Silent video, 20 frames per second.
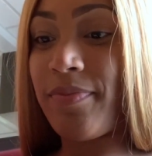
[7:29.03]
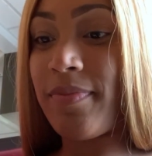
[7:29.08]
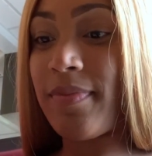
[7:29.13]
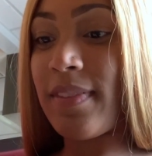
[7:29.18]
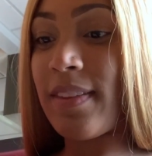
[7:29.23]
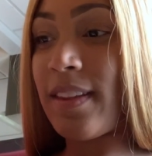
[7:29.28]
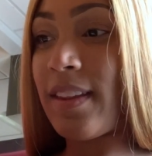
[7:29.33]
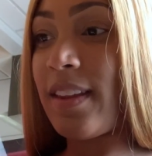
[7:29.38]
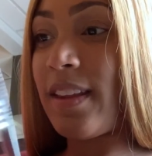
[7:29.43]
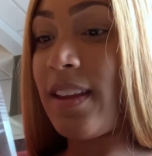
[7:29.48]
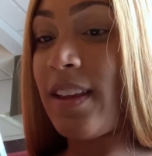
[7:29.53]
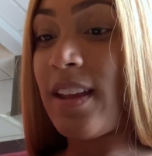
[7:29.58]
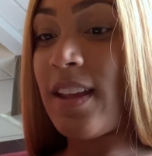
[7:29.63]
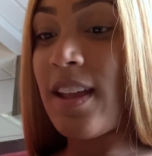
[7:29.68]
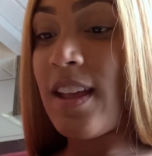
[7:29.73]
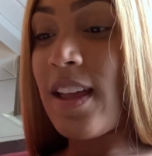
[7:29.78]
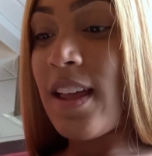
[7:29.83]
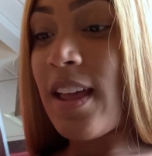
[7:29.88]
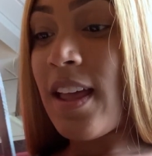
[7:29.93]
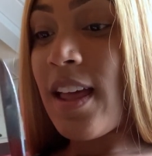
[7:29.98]
you have to
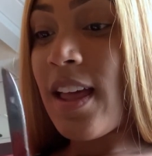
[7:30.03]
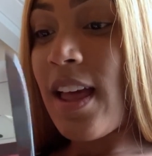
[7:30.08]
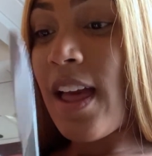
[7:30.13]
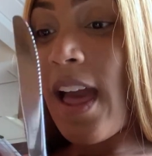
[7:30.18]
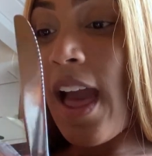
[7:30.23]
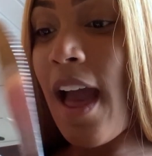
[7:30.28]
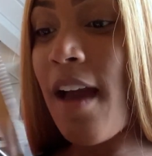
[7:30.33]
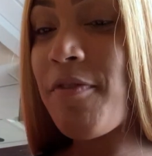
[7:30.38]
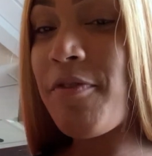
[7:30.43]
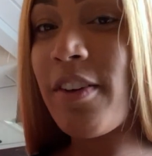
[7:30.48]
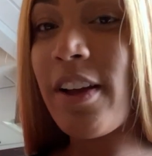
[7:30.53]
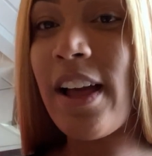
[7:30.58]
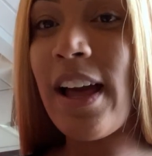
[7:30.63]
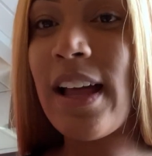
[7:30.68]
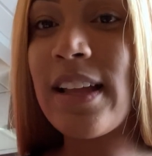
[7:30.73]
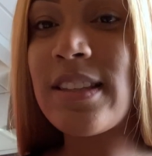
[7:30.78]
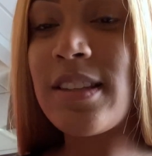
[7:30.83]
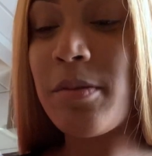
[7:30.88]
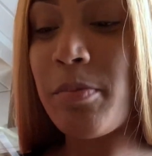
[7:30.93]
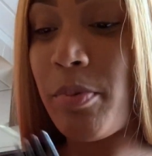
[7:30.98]
actually cut it. I
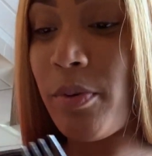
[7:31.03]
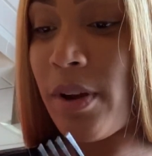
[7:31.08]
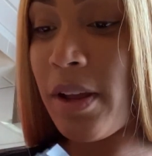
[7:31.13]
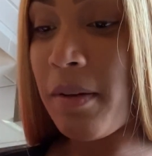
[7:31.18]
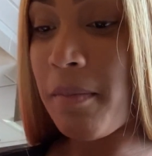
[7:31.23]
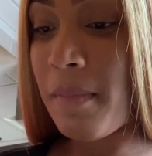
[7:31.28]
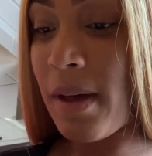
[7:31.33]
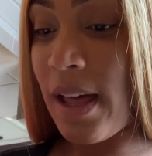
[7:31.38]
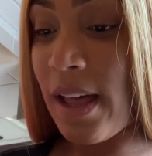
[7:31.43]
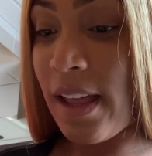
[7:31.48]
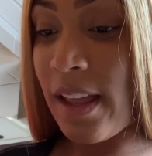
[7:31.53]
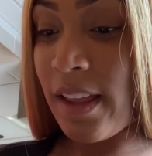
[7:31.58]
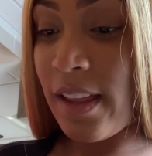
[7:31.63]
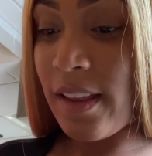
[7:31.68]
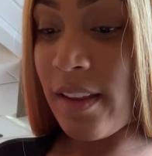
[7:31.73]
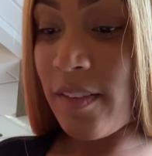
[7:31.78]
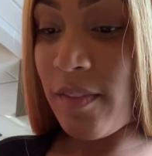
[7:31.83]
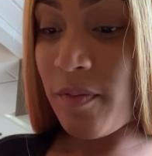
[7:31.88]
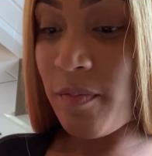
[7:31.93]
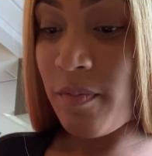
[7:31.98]
forgot to bring my... Like
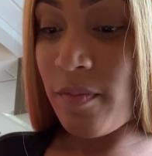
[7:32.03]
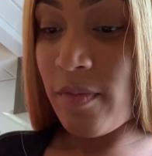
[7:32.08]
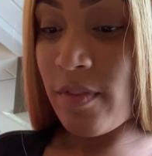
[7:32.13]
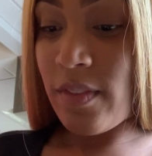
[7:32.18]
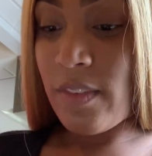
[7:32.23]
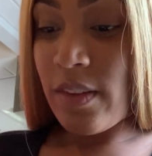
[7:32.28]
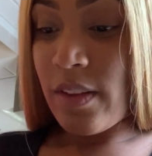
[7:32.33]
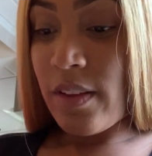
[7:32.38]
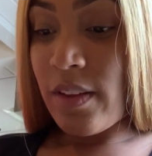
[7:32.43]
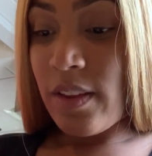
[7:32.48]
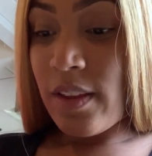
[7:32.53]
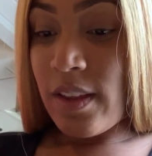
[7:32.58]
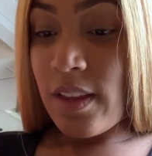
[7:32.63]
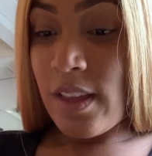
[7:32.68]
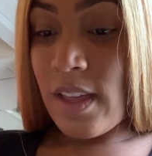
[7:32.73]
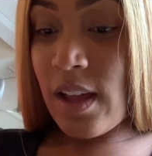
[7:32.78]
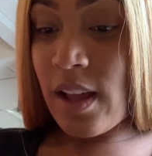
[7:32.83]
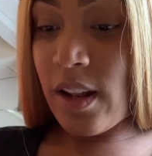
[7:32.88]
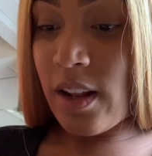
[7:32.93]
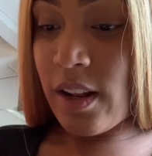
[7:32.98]
cheese, right? I
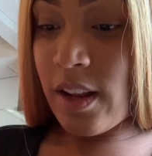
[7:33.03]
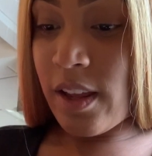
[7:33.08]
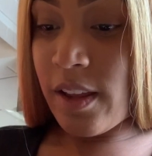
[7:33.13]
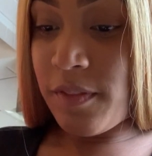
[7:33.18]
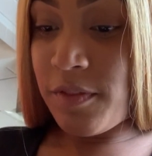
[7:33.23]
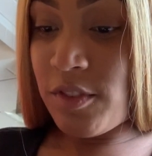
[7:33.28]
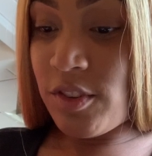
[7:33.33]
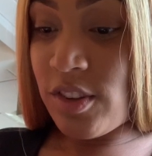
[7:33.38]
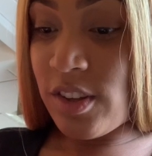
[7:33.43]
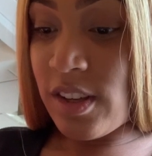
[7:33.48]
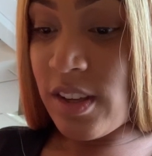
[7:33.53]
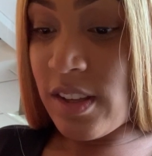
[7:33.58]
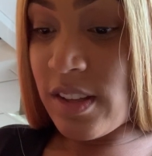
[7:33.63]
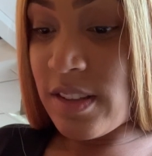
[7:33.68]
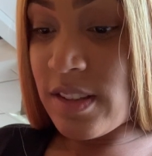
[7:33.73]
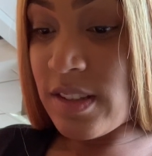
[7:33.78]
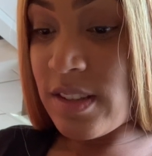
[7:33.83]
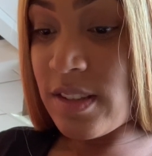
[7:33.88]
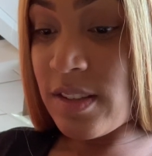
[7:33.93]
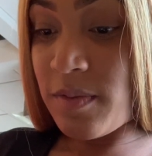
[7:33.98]
love
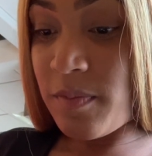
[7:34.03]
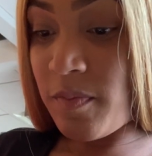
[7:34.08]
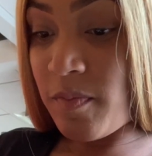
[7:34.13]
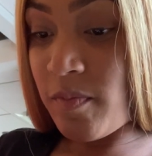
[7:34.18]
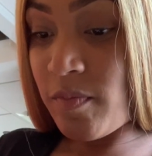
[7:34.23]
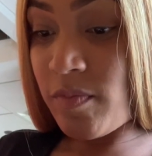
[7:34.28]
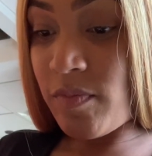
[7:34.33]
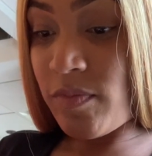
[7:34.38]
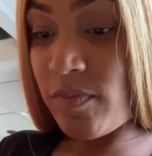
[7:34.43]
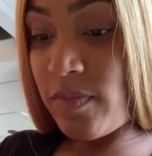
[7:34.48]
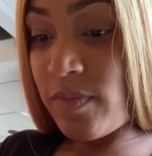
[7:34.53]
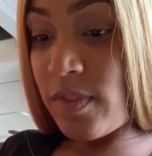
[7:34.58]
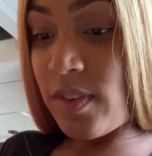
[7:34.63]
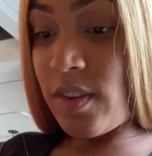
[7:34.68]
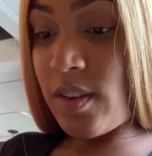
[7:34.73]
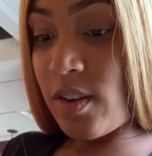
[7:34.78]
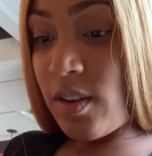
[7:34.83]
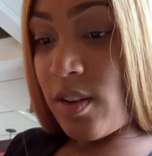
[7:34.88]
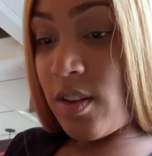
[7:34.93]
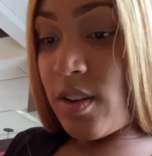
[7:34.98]
cheese.
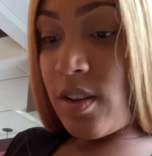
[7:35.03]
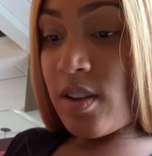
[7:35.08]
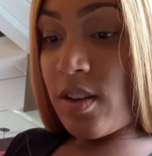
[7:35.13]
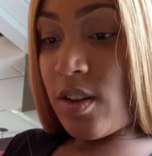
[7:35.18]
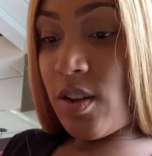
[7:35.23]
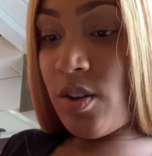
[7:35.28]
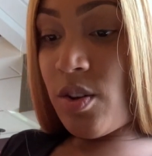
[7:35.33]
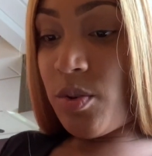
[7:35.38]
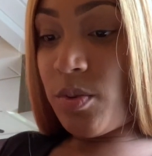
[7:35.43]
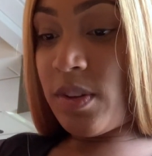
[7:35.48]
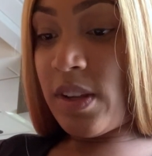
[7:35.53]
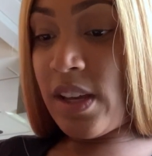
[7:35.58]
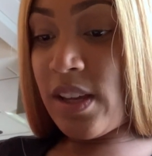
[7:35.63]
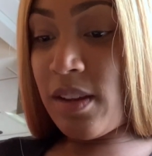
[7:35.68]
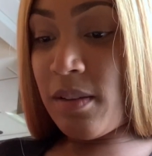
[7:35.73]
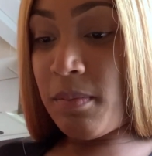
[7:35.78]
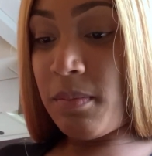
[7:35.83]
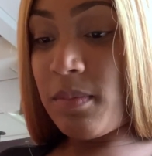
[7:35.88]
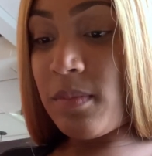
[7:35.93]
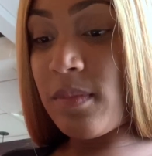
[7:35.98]
Oh,
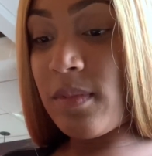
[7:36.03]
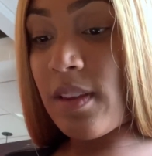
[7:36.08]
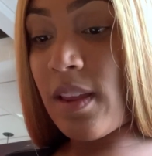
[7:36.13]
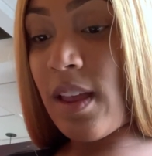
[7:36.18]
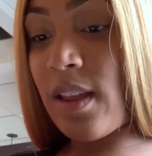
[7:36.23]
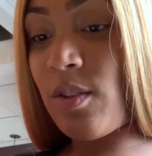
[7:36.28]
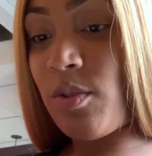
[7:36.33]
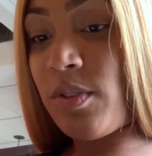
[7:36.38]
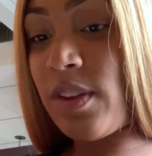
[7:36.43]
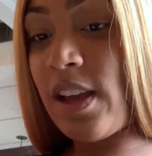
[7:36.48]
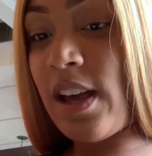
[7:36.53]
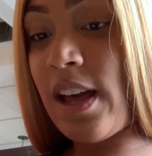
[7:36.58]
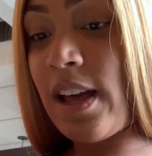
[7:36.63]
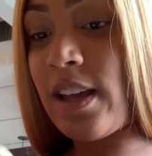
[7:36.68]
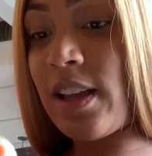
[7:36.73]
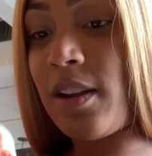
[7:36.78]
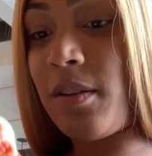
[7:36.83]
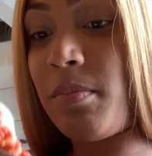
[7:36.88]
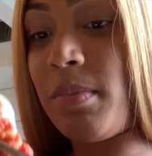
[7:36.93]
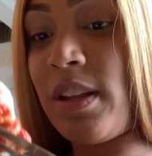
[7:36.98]
damn. I don't think I
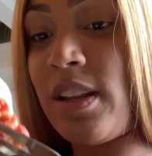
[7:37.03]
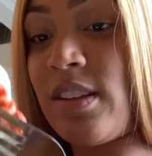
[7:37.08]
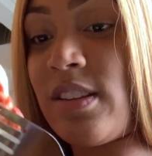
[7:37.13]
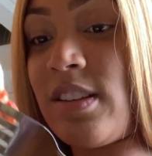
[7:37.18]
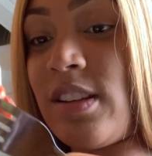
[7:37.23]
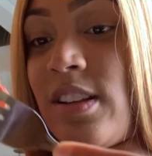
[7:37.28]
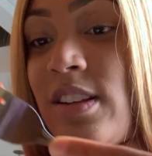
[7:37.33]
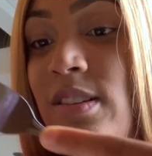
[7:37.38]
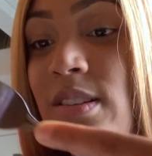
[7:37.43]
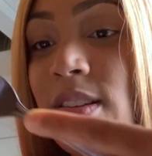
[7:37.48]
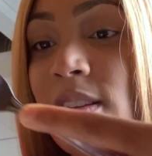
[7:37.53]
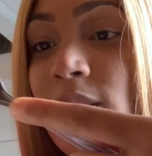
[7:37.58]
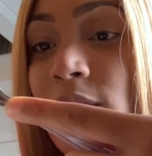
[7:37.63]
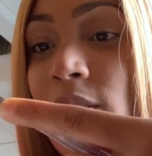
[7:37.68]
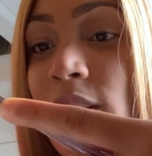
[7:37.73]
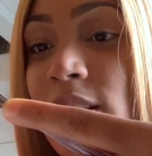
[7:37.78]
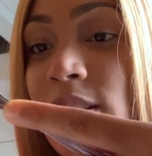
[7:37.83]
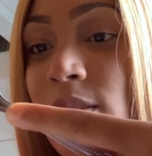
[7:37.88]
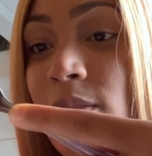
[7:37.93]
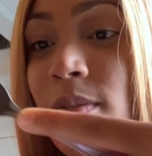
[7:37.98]
could have bit into this. You
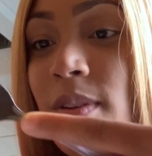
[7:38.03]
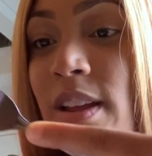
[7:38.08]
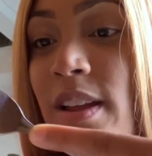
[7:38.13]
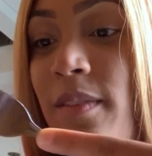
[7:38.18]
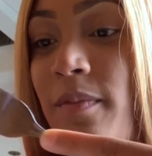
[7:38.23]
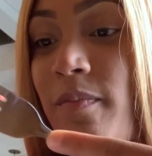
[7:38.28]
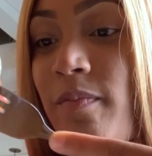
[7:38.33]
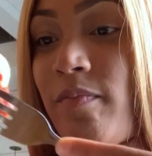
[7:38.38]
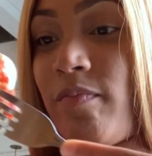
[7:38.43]
guys are right.